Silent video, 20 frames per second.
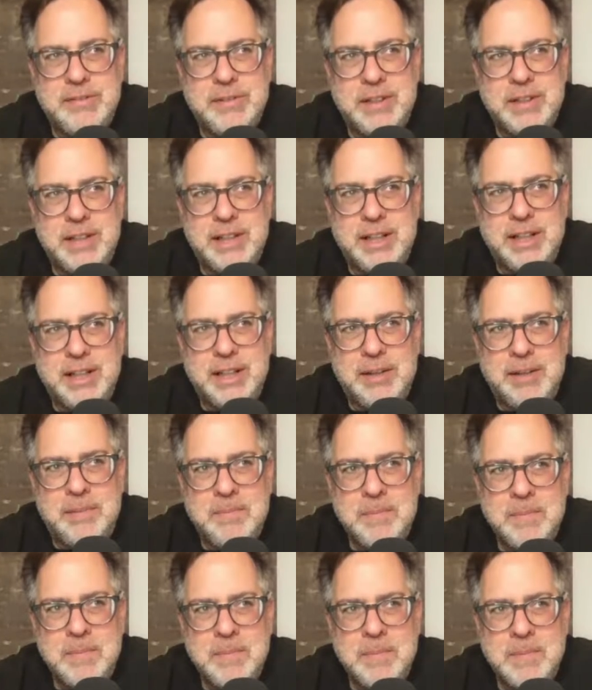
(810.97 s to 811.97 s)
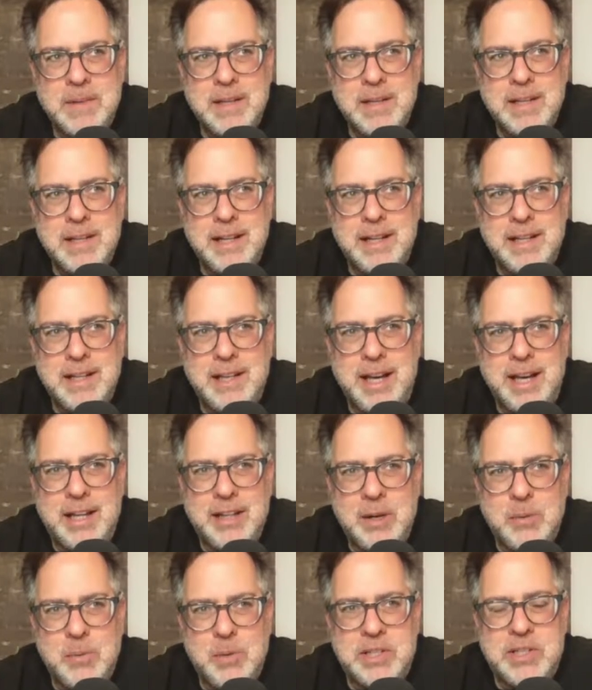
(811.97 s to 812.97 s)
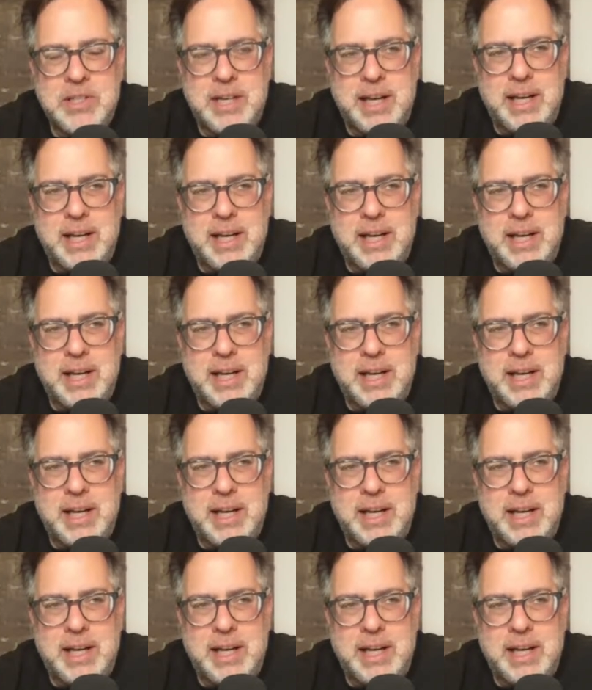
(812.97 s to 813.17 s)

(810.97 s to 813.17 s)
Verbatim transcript: And they would say,